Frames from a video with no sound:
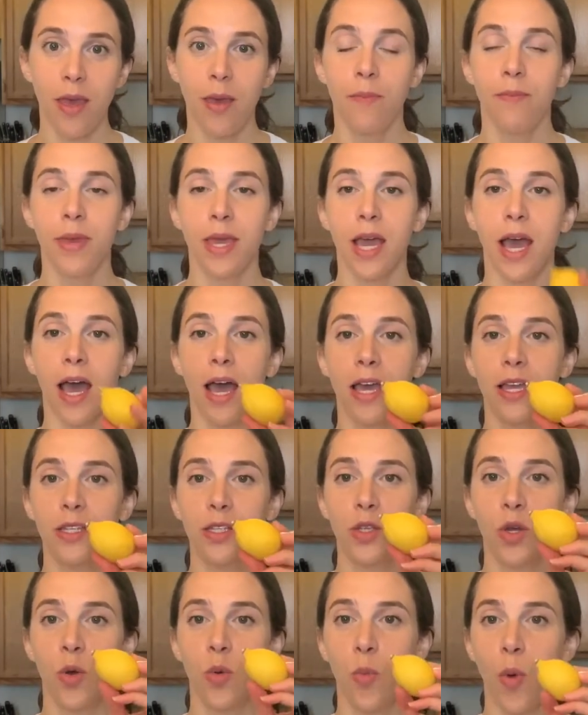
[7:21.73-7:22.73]

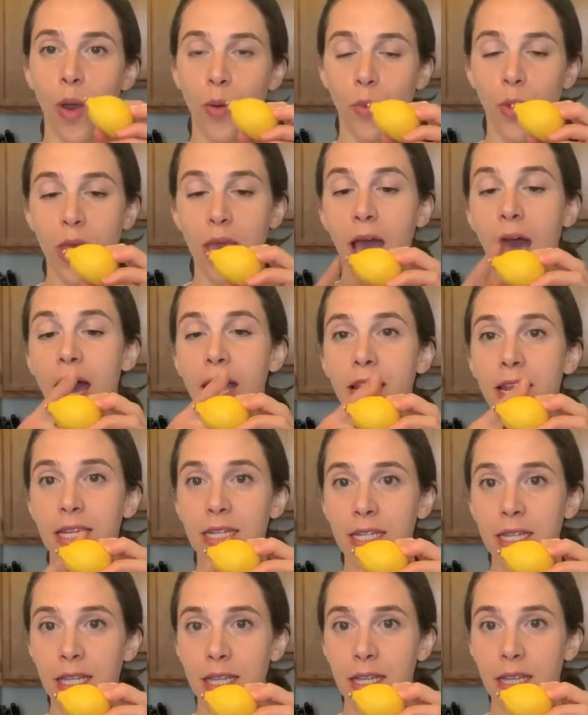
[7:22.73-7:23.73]
because when we cut
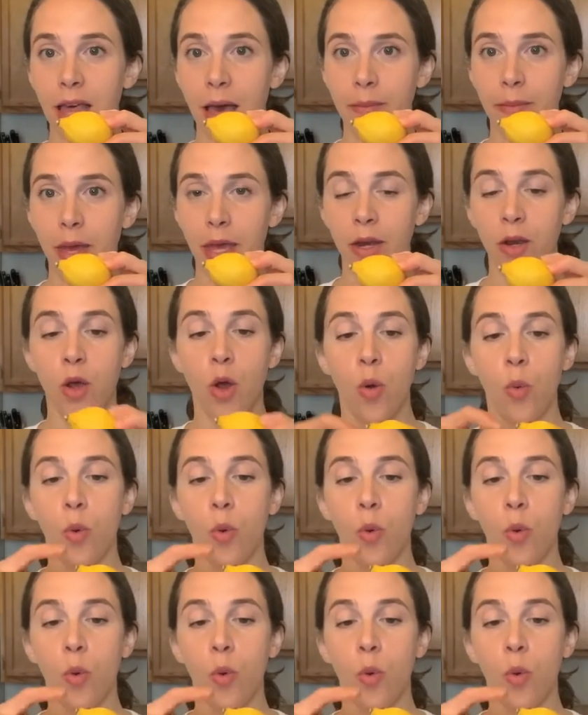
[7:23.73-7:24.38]
into the lemon,